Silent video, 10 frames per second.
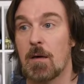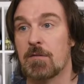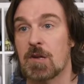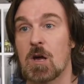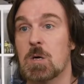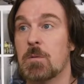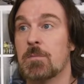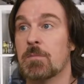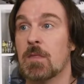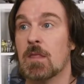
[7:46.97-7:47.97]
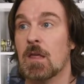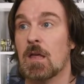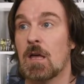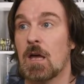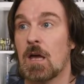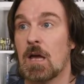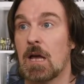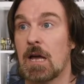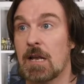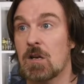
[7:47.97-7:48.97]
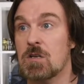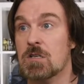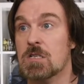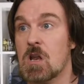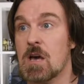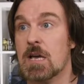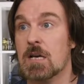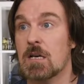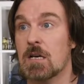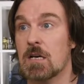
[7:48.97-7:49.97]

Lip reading: So it looks like